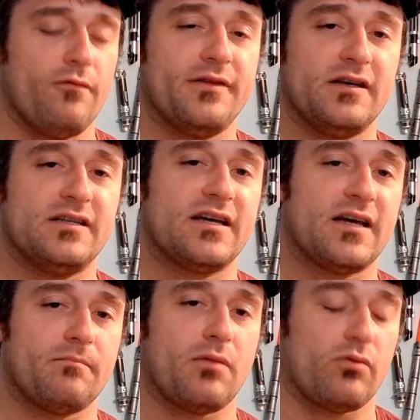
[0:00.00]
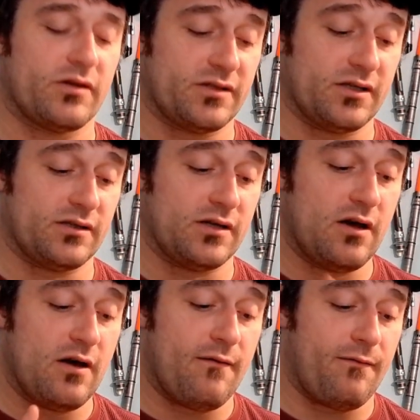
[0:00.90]
the digging bonuses
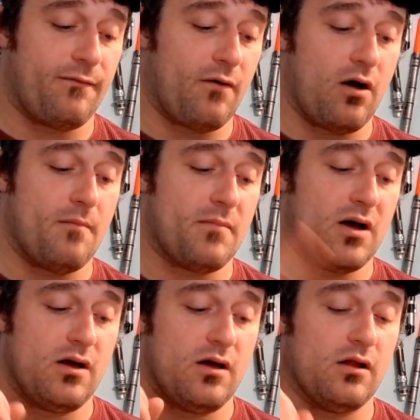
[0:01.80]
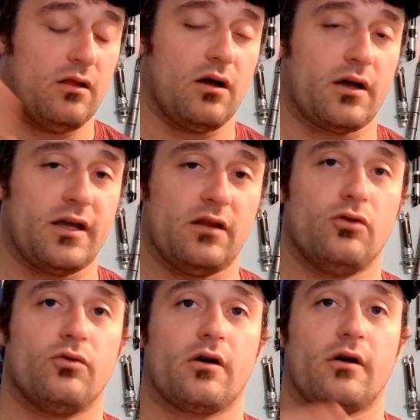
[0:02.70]
from Lucky
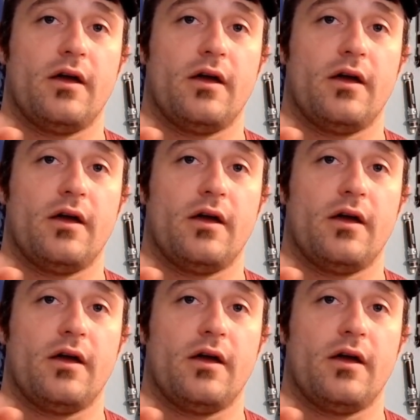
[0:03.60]
Looter,